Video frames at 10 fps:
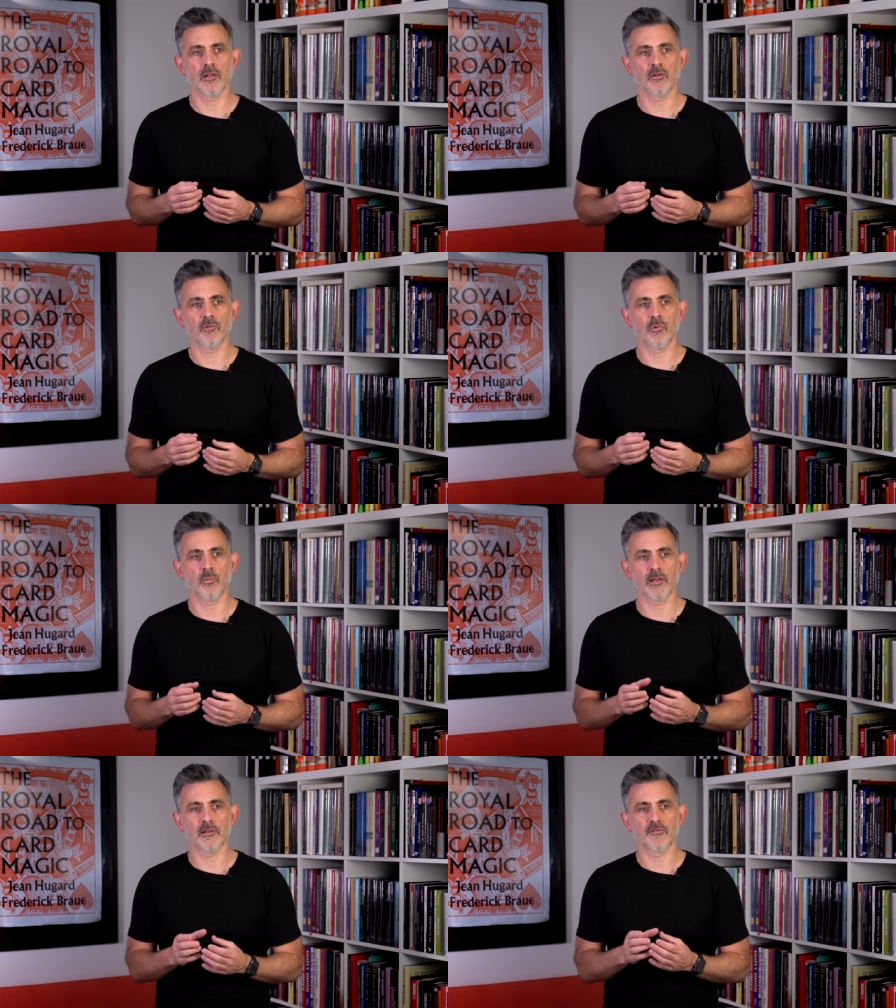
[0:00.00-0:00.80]

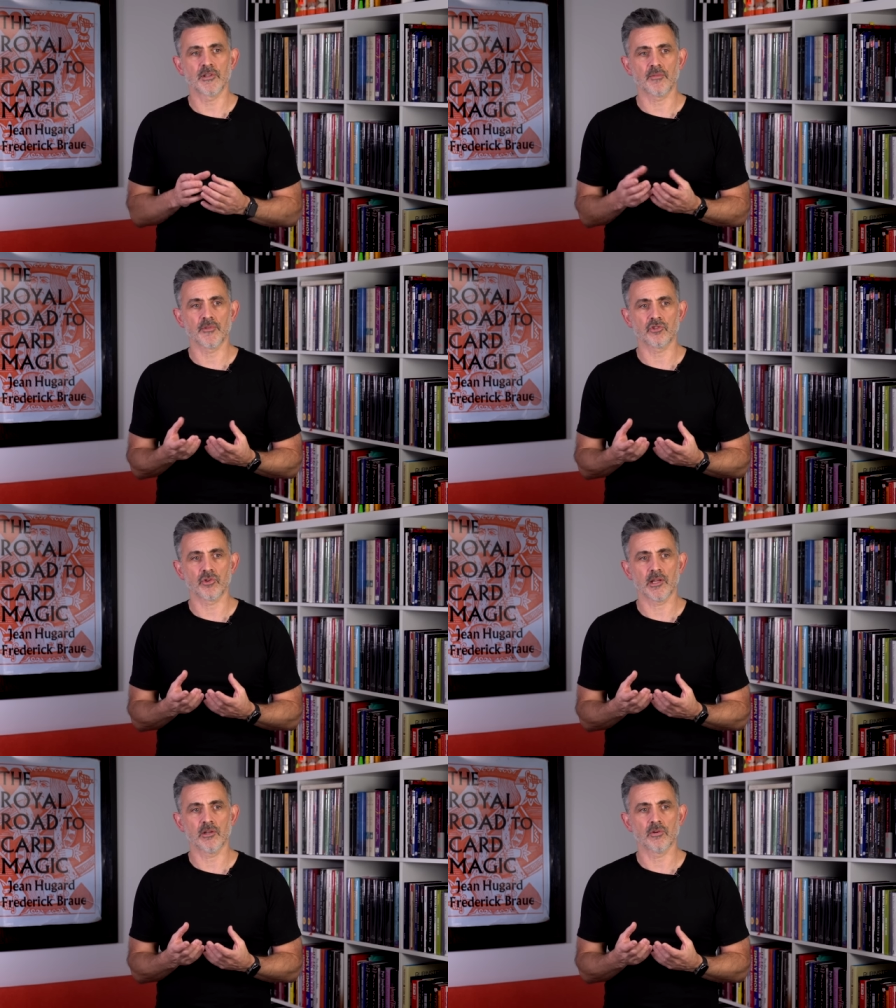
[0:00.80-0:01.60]
when you've done the
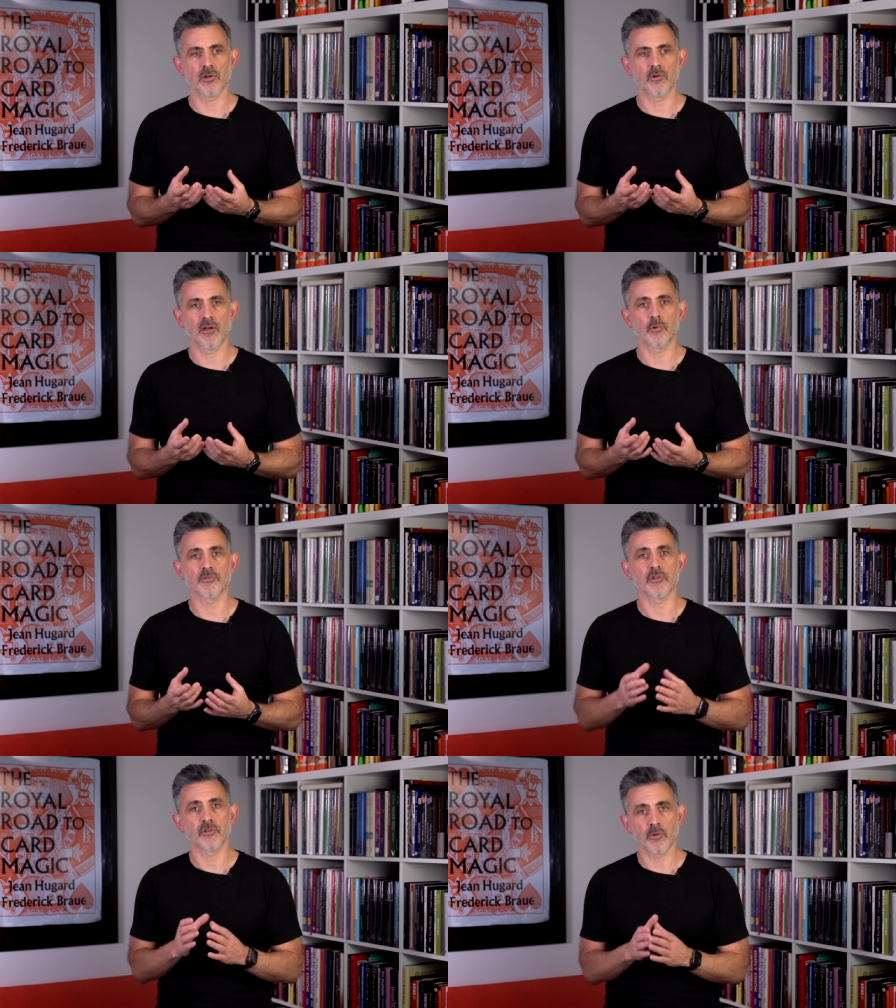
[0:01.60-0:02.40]
trick, you're going to either
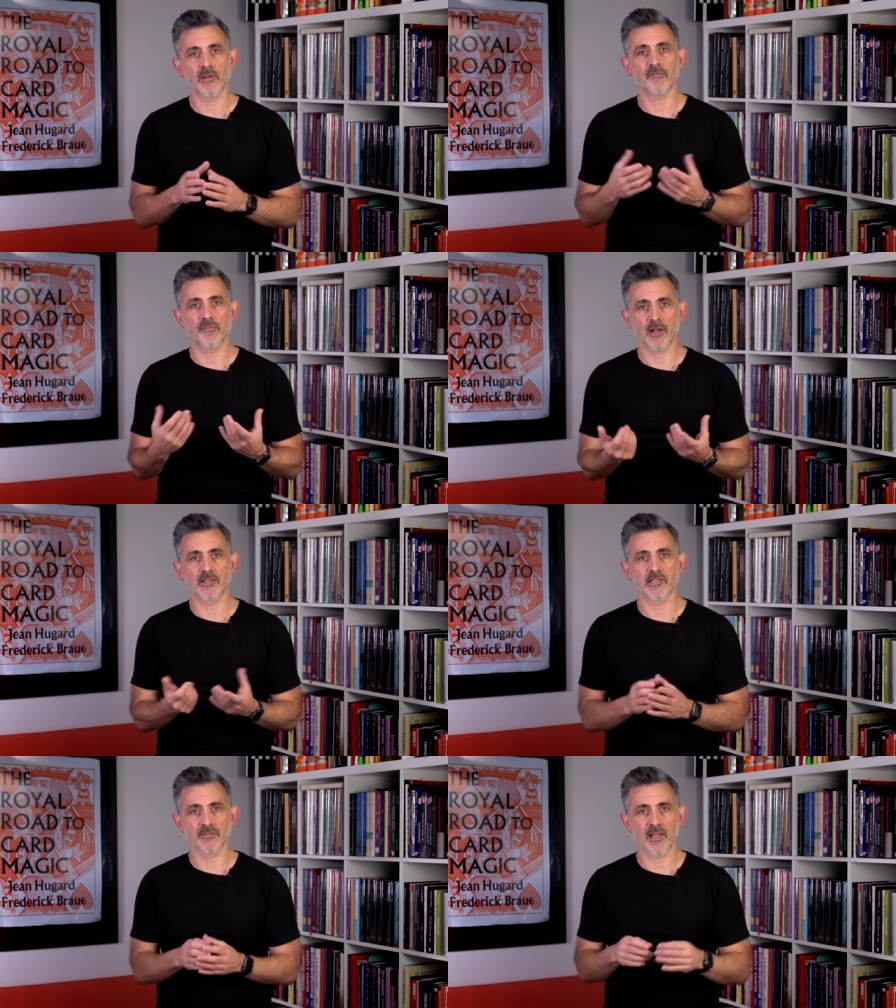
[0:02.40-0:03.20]
want to do it
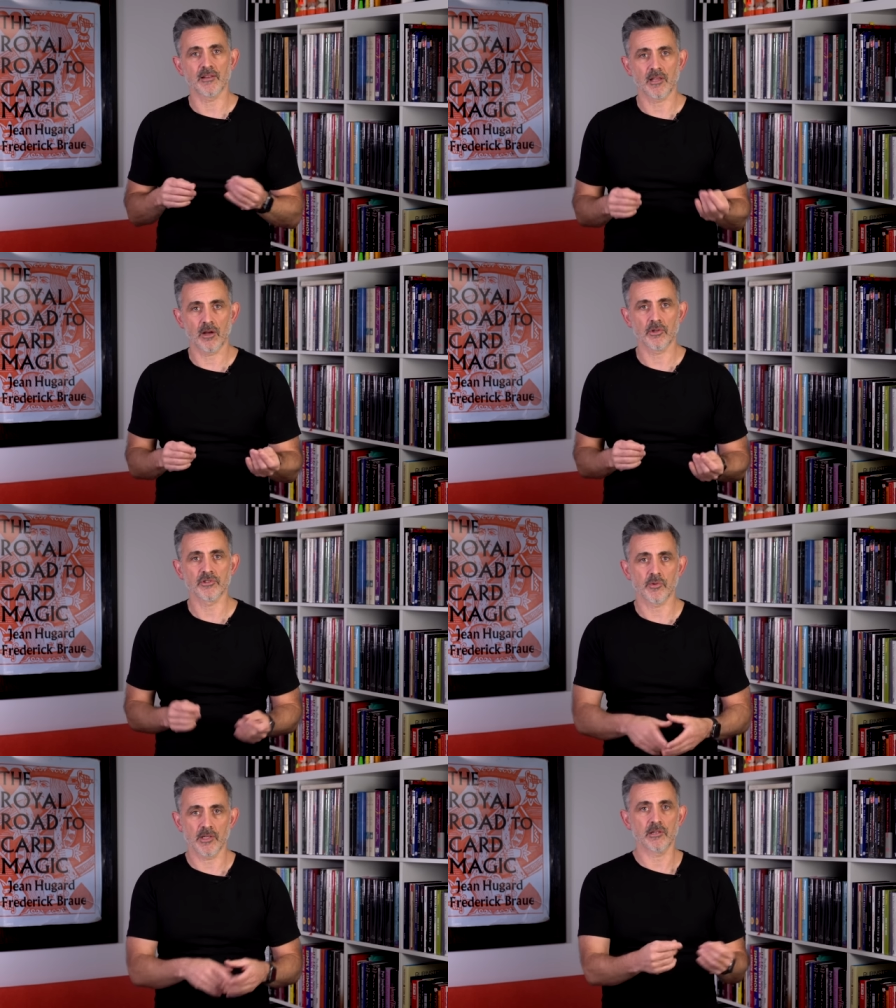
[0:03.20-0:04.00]
first and then go on
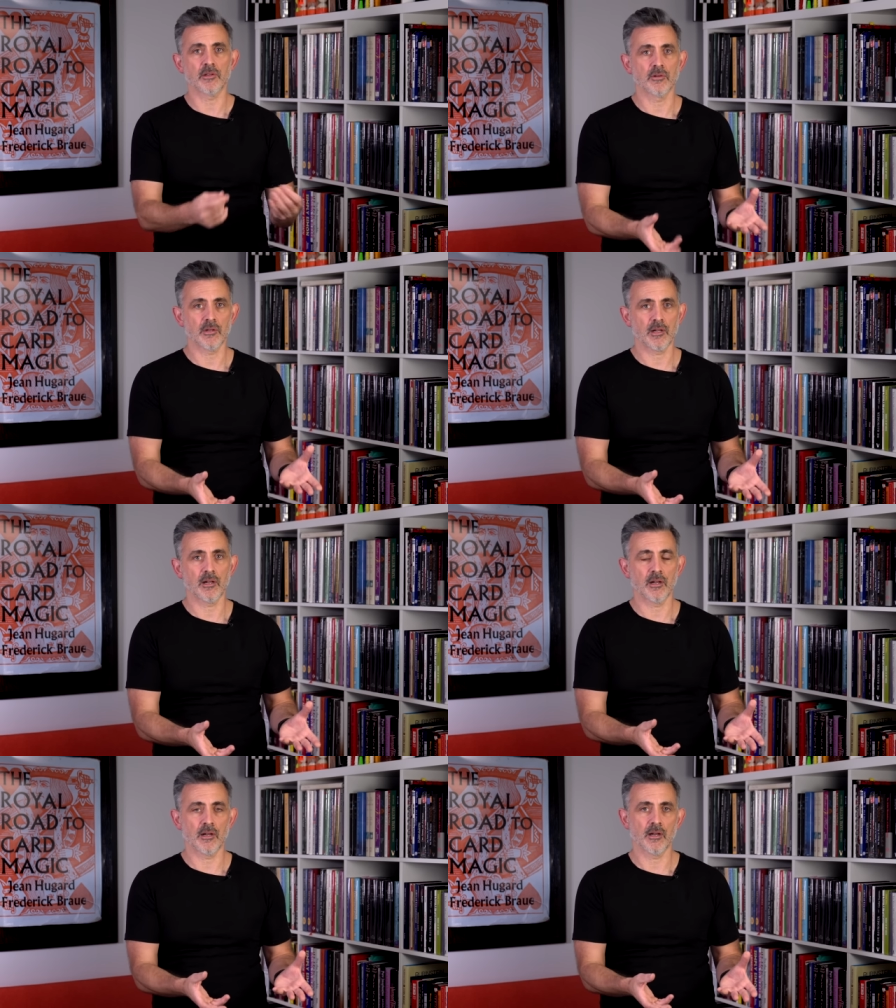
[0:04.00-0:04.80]
to it and do
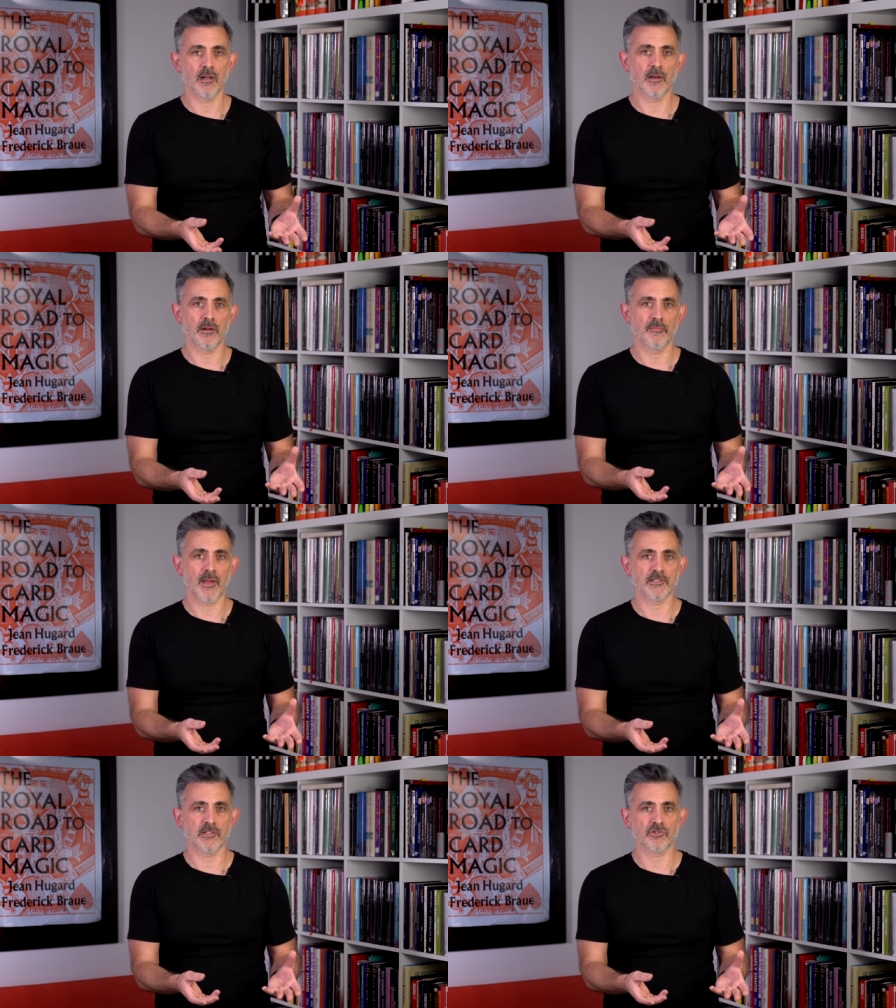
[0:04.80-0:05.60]
a, a load of
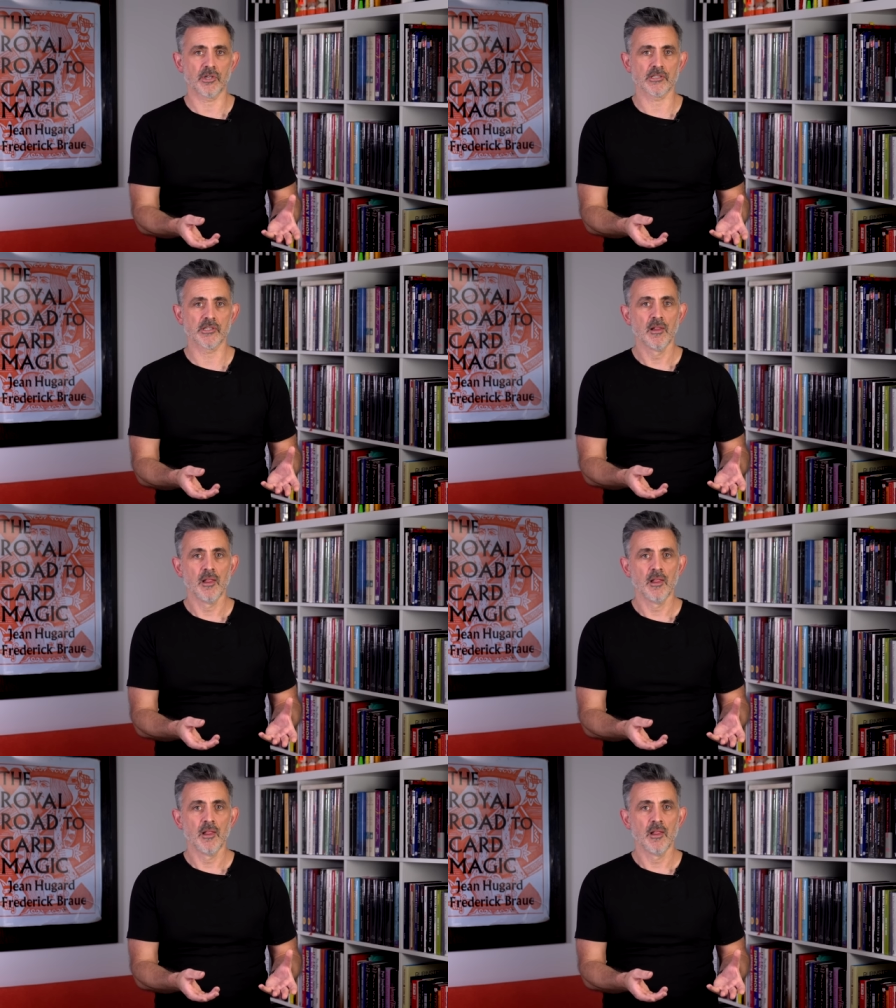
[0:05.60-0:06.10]
magic tricks,